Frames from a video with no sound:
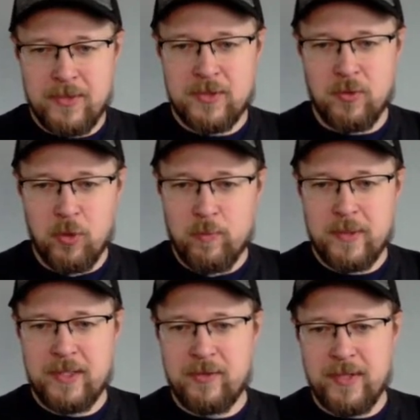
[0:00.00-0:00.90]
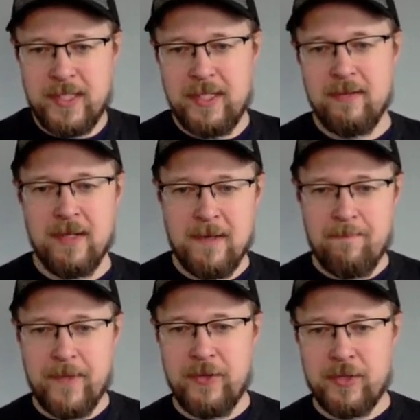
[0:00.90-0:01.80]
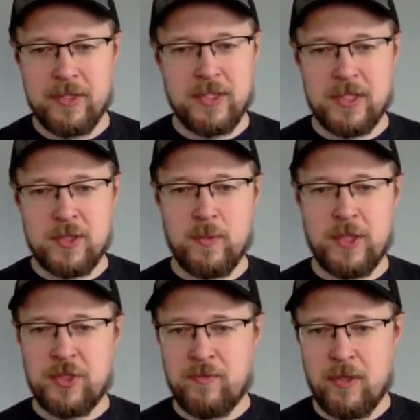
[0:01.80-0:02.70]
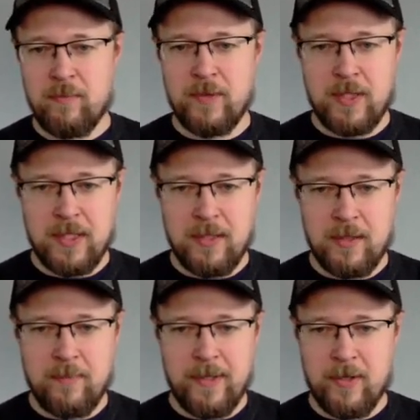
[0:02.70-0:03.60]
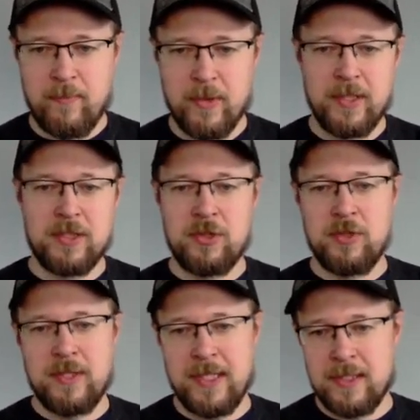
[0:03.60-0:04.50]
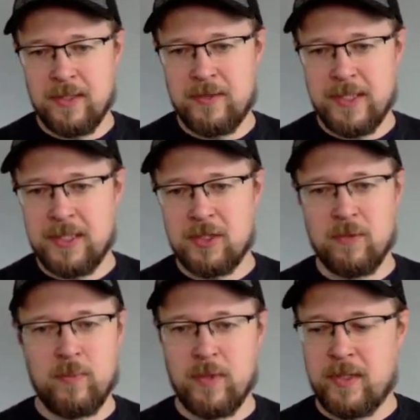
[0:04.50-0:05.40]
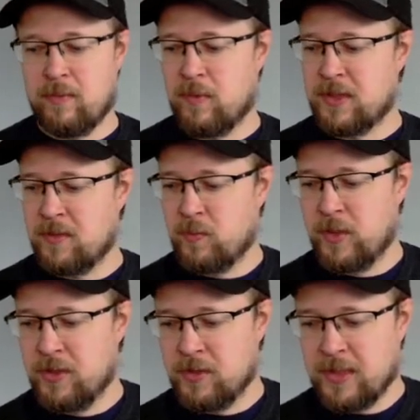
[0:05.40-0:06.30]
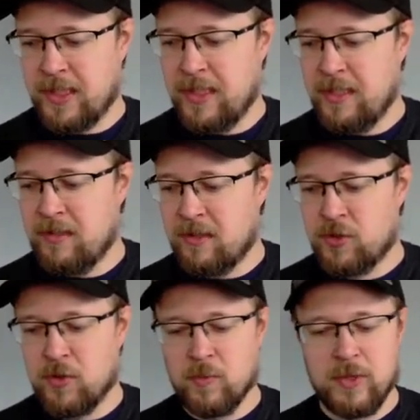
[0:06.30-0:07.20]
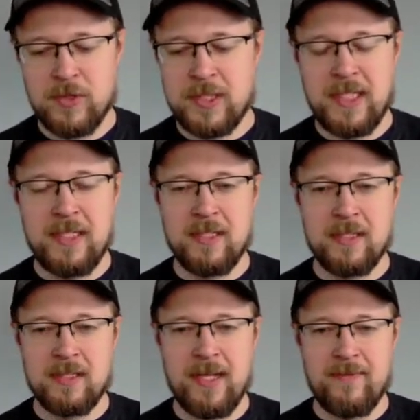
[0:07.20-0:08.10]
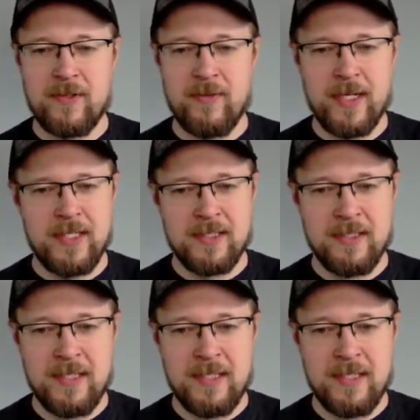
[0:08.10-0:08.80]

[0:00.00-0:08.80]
browser open and ready, then you can just switch from the PowerPoint to that other desktop with, what's it, Windows key, Control Windows key in left and right.